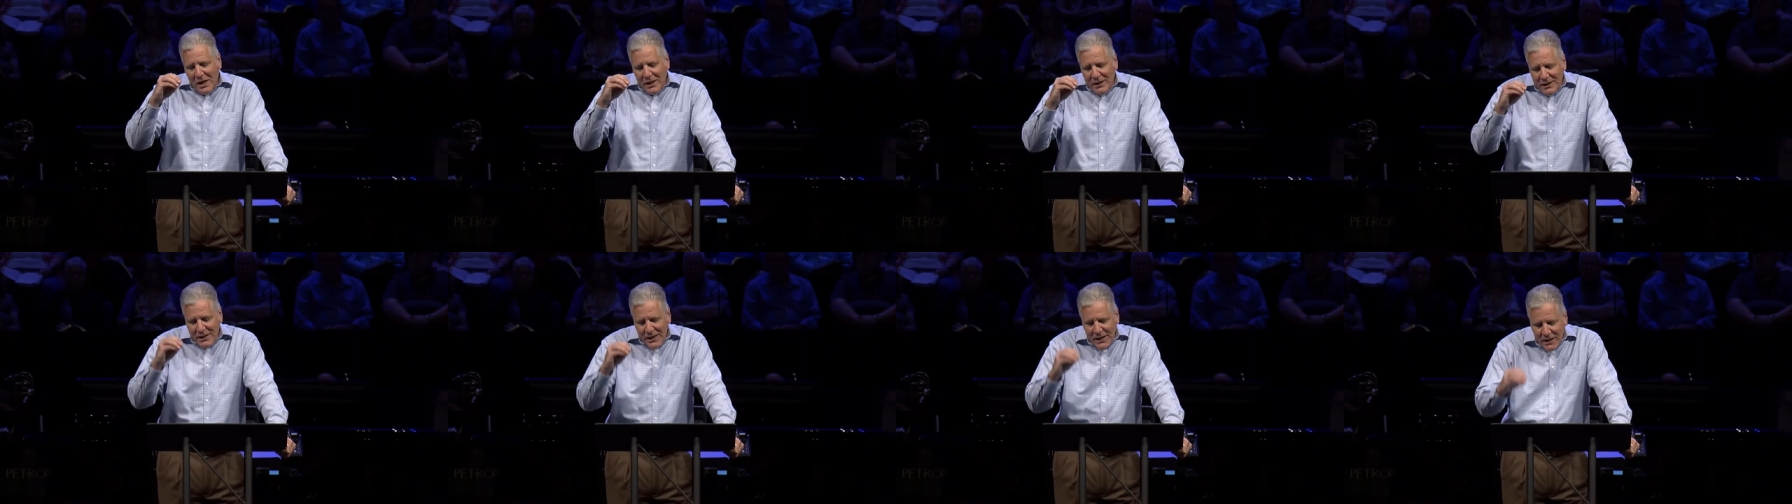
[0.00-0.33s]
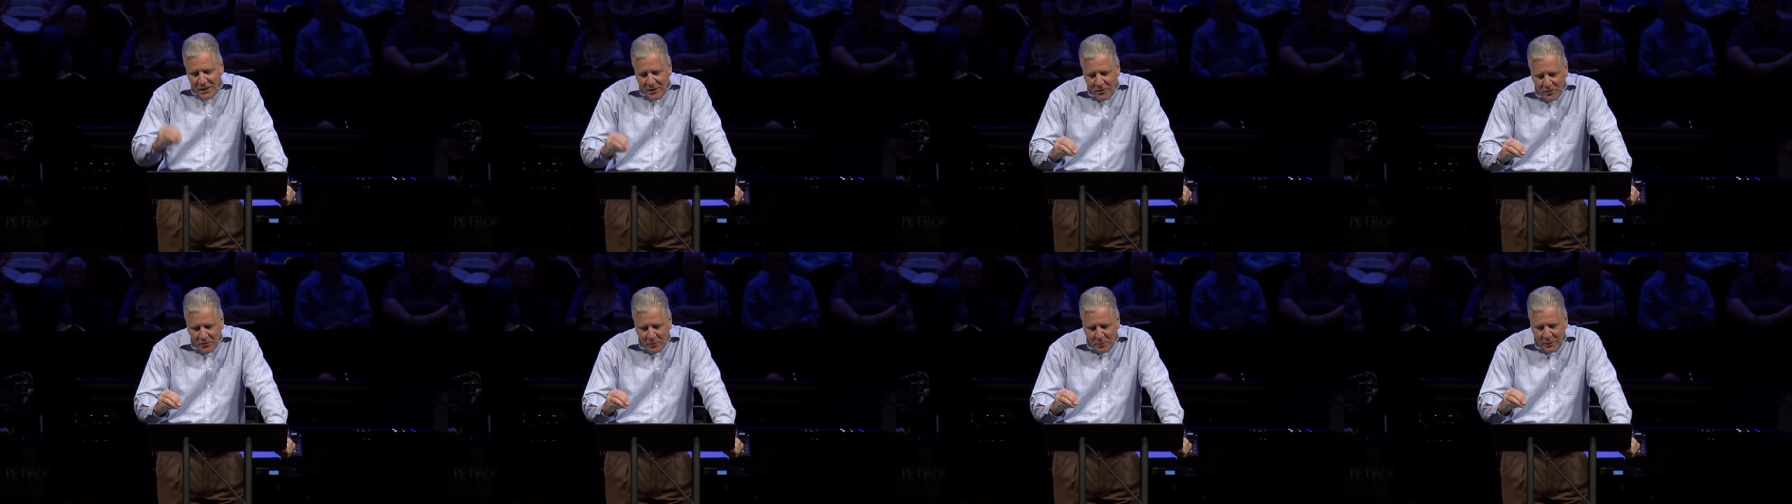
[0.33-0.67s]
in
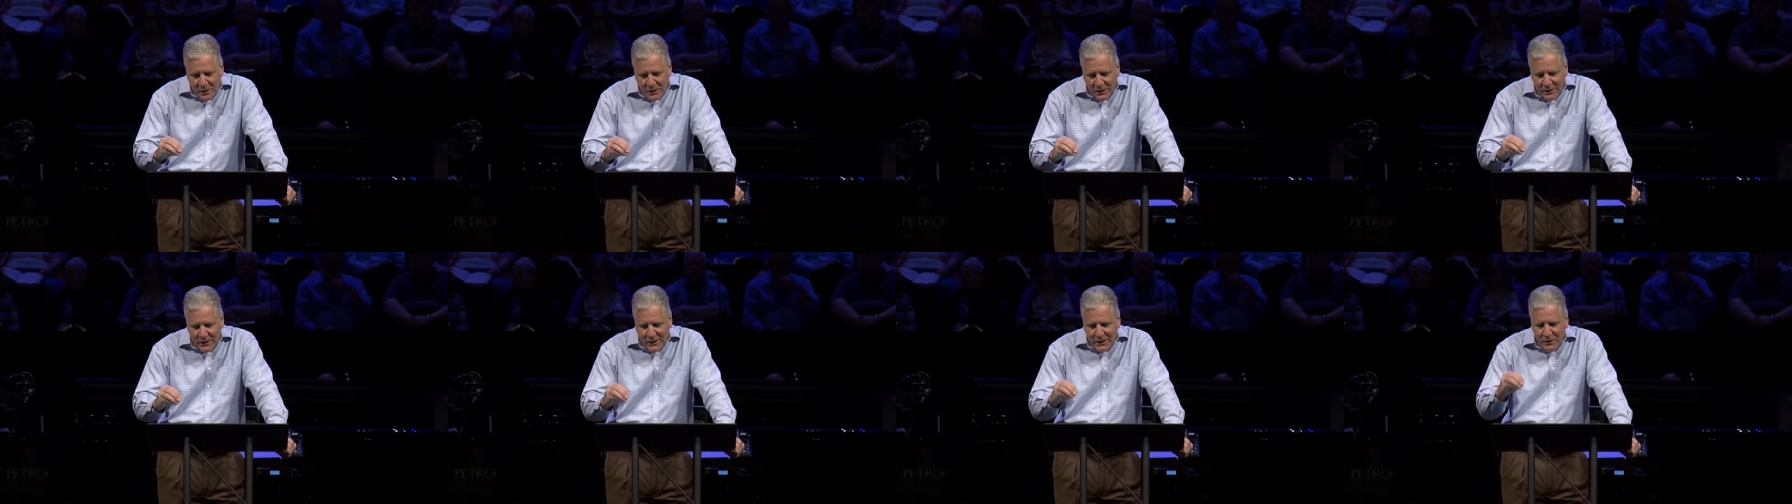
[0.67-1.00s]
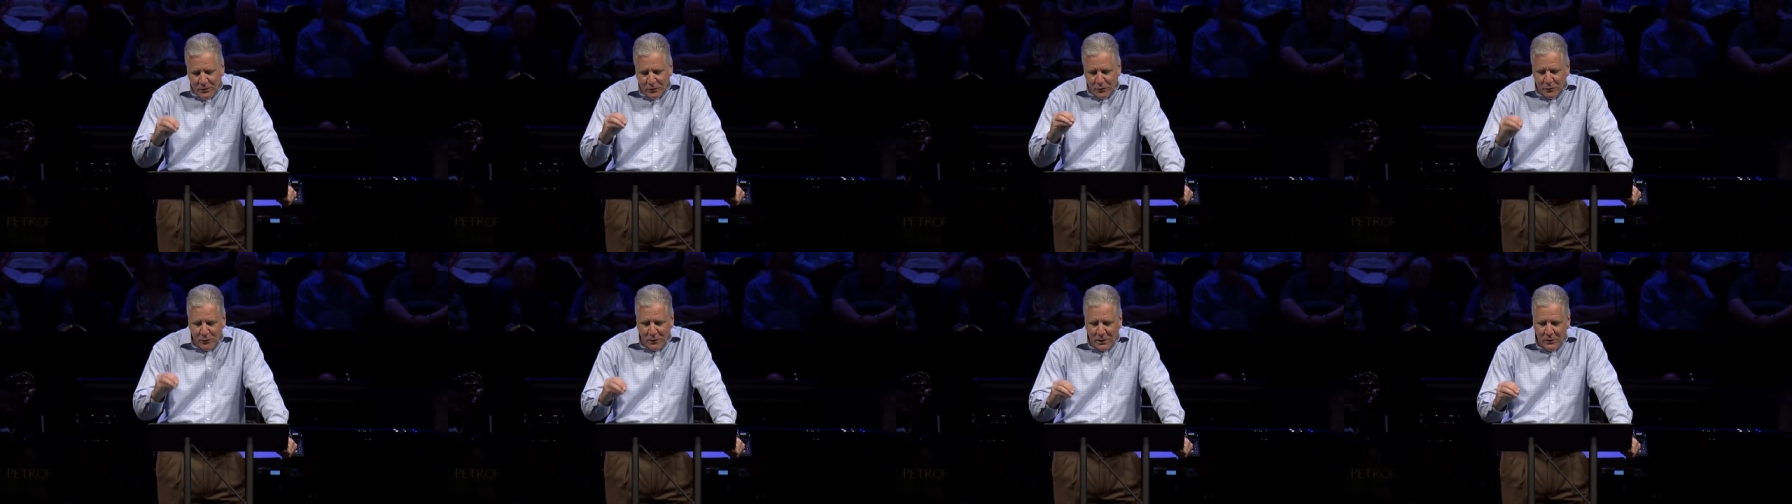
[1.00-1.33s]
his ability,
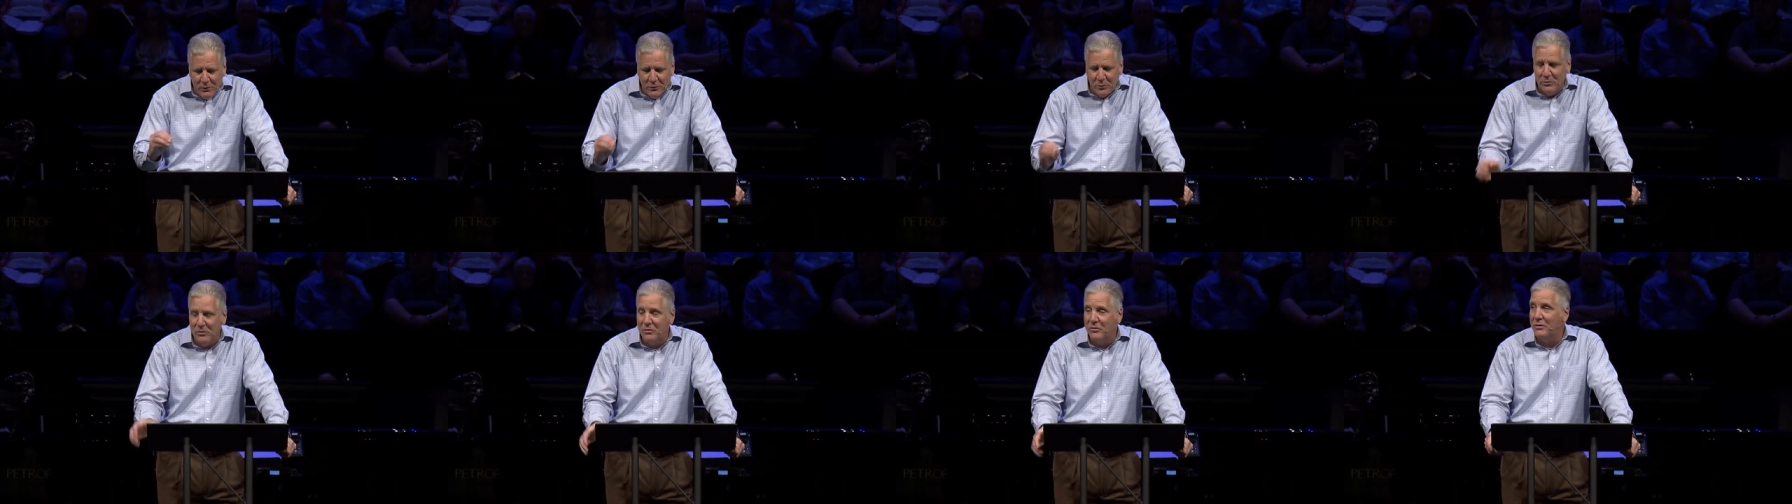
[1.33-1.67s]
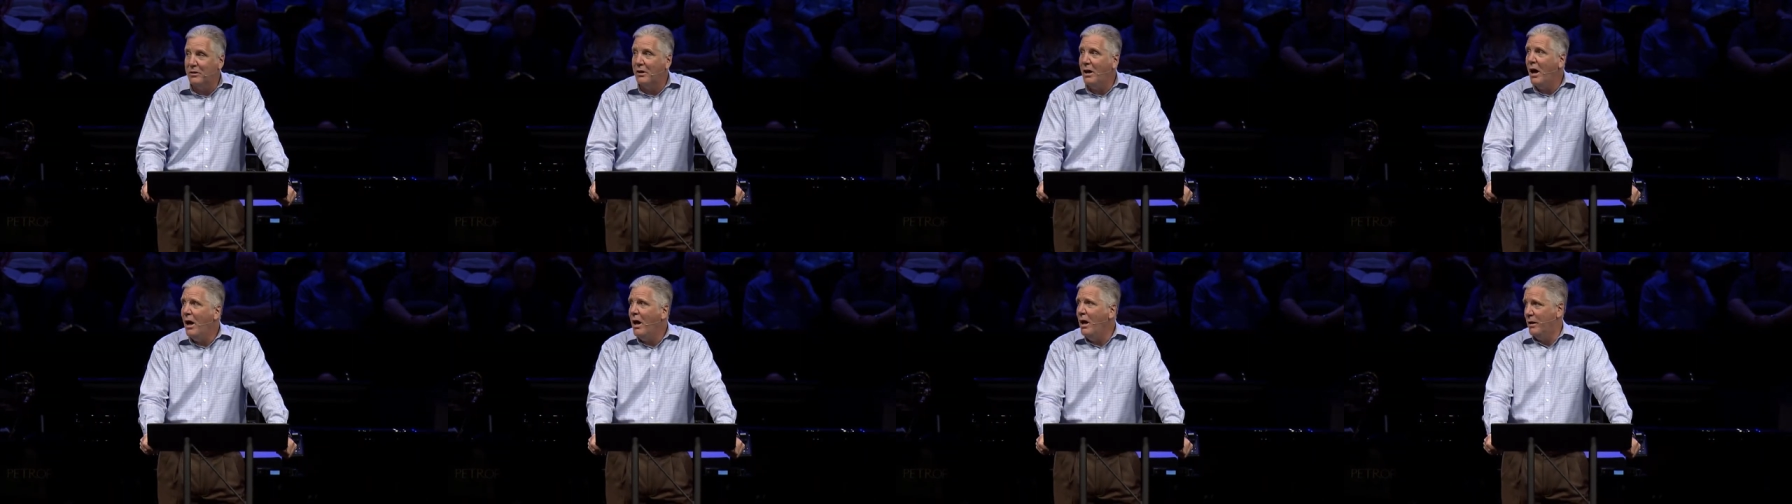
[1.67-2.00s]
his faith was in
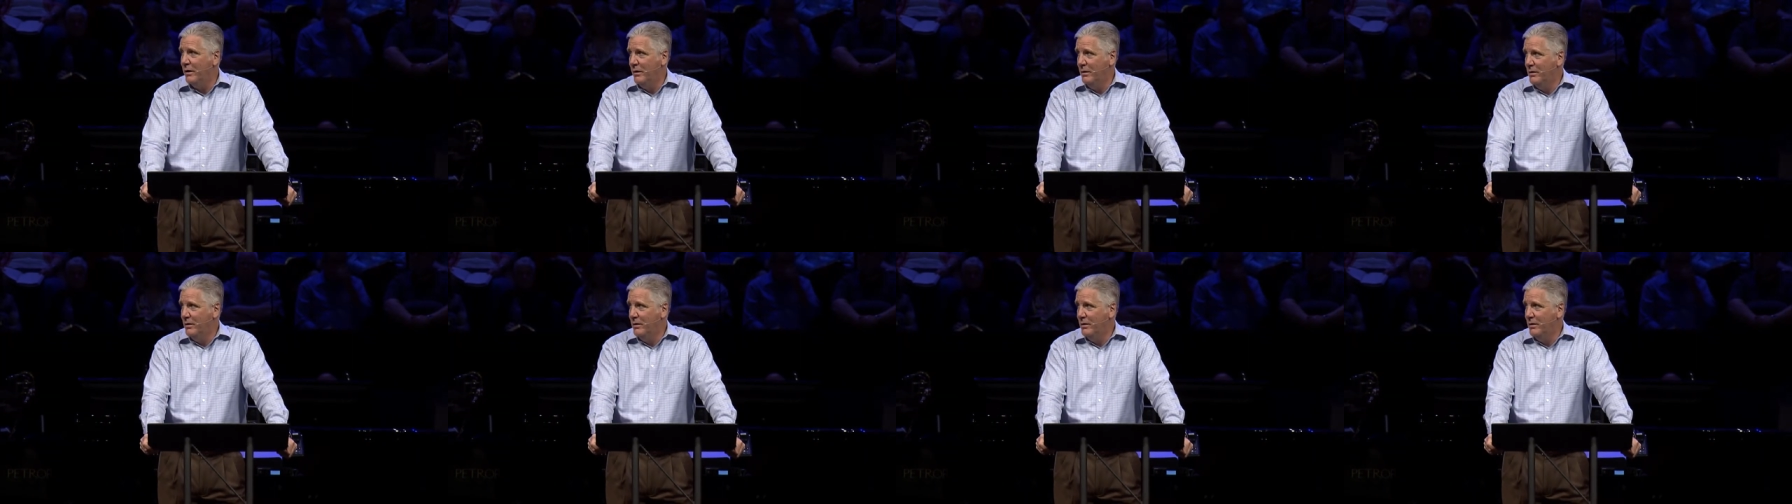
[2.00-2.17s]
God.